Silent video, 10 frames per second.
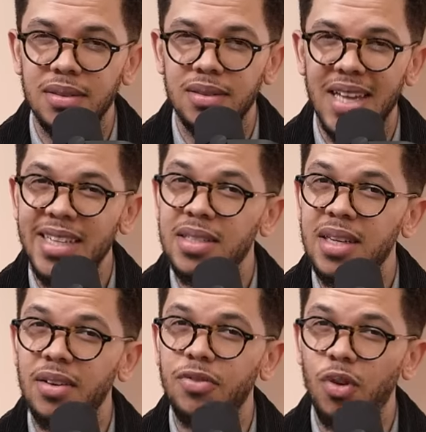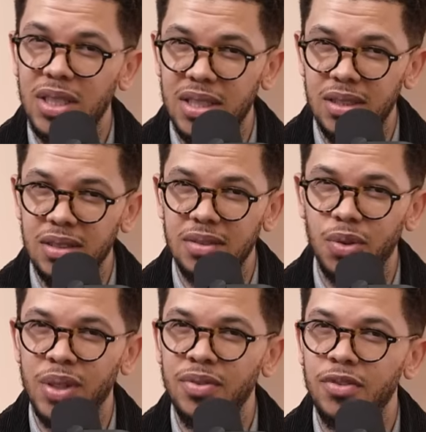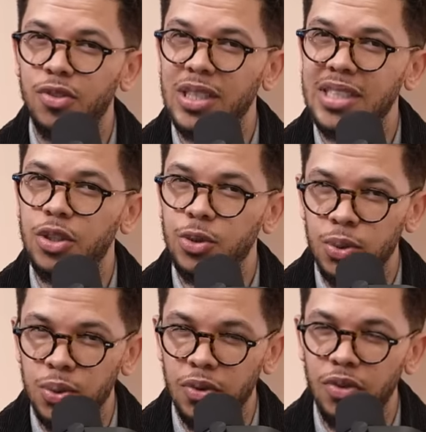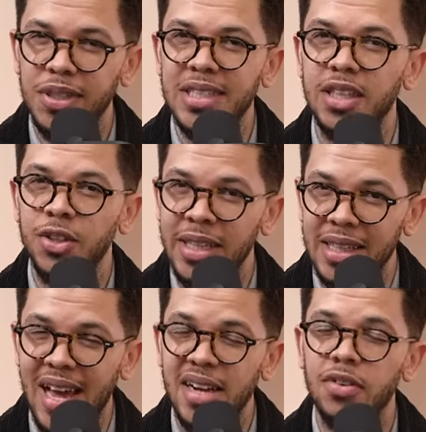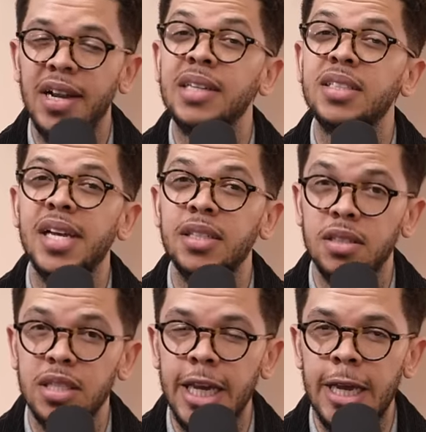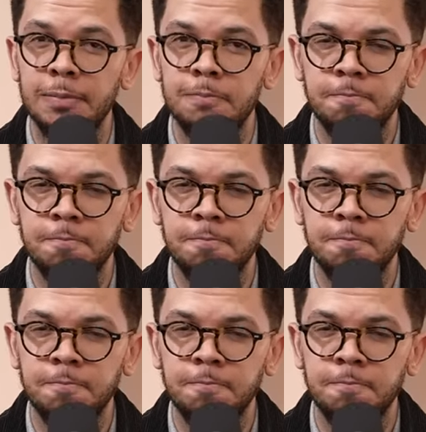ANC at 40, or even 42, 43, that really changes the game.